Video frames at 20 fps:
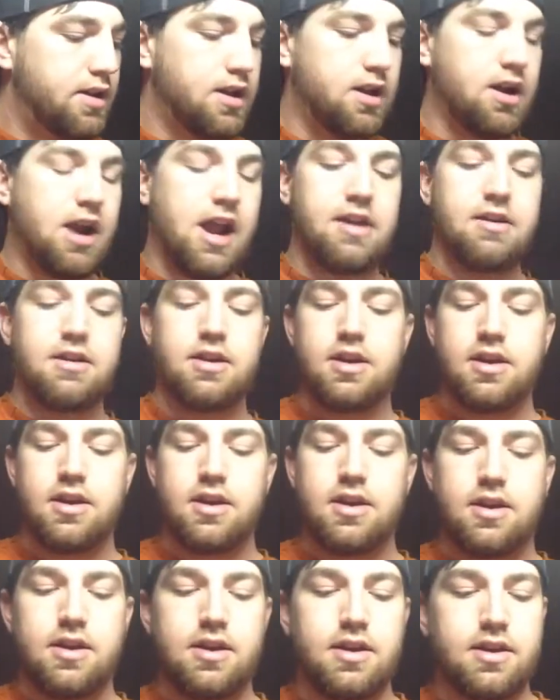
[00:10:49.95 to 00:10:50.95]
Alright,
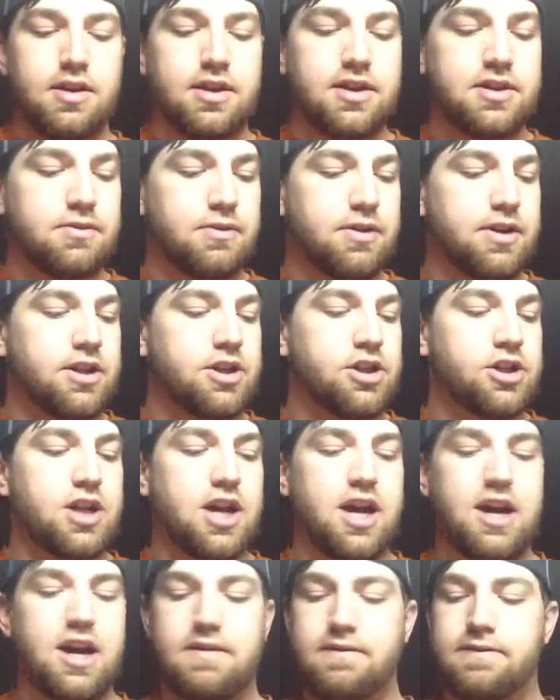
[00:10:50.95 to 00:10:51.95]
this one is
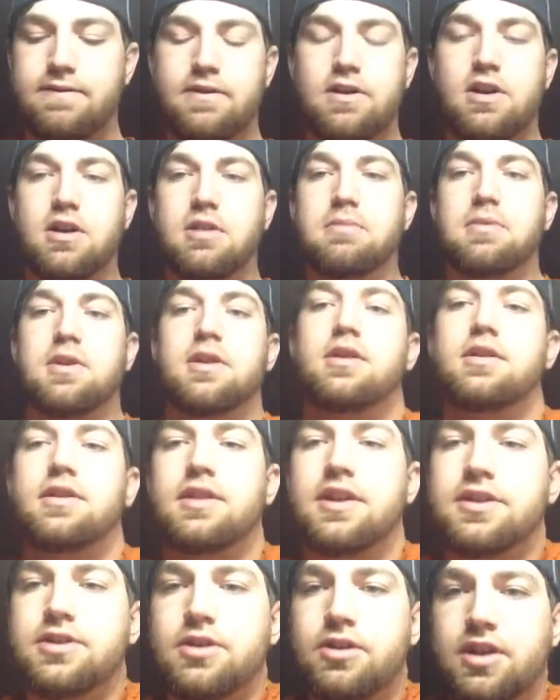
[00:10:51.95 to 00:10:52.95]
shot from,
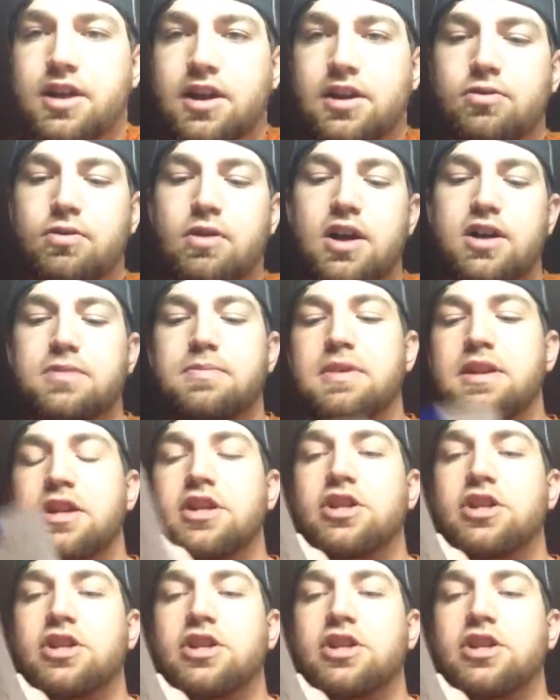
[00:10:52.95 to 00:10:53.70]
these are the Crossman